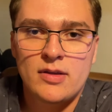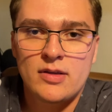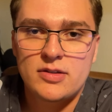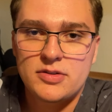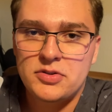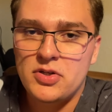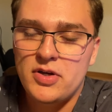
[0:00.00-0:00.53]

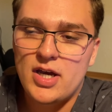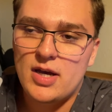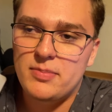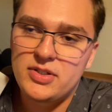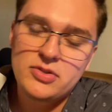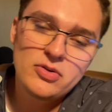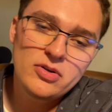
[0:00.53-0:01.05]
So yeah, I've
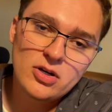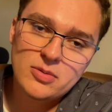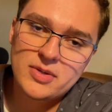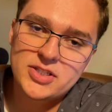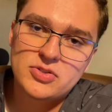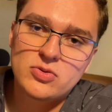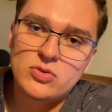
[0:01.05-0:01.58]
been doing all my
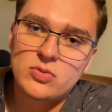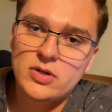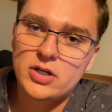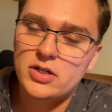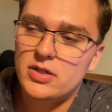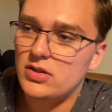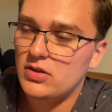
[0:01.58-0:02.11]

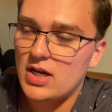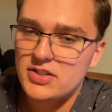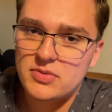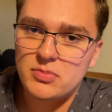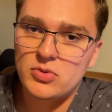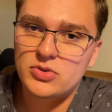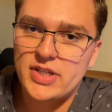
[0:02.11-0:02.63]
schoolwork, lots of
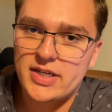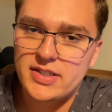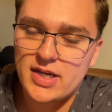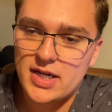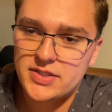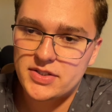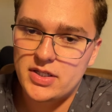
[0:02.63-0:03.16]

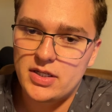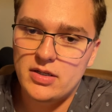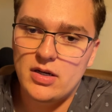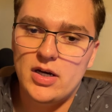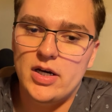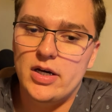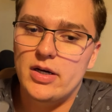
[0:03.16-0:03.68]
multitasking,
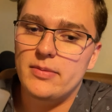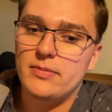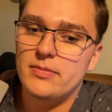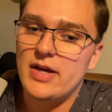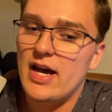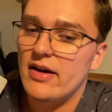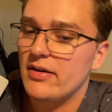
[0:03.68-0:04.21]

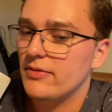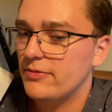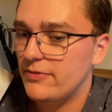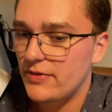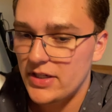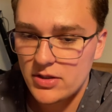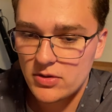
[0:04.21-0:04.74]
have
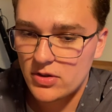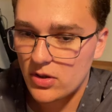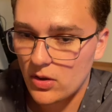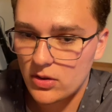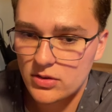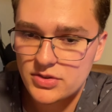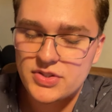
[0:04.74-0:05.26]
video
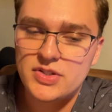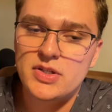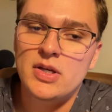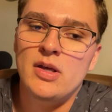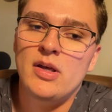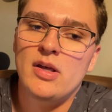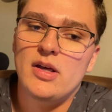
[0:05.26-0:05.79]
calls.
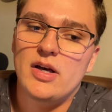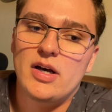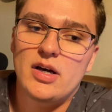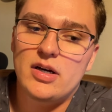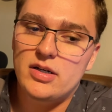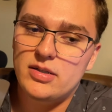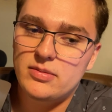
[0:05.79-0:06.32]

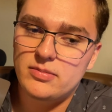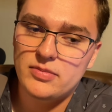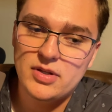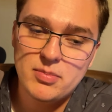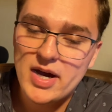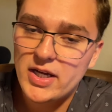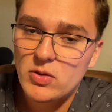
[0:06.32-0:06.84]
The
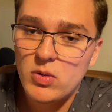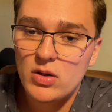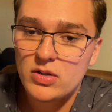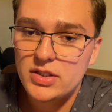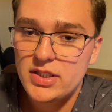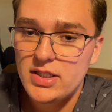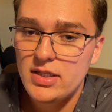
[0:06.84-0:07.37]
mic
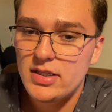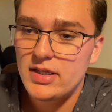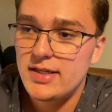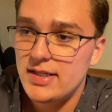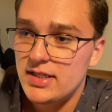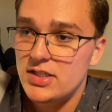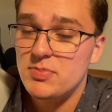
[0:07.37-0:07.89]
quality,
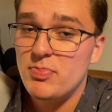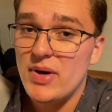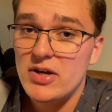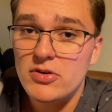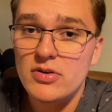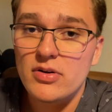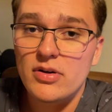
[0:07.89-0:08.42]
it is
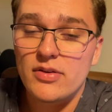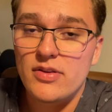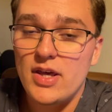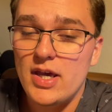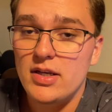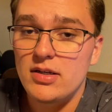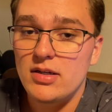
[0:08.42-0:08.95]
better
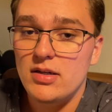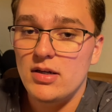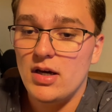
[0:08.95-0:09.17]
than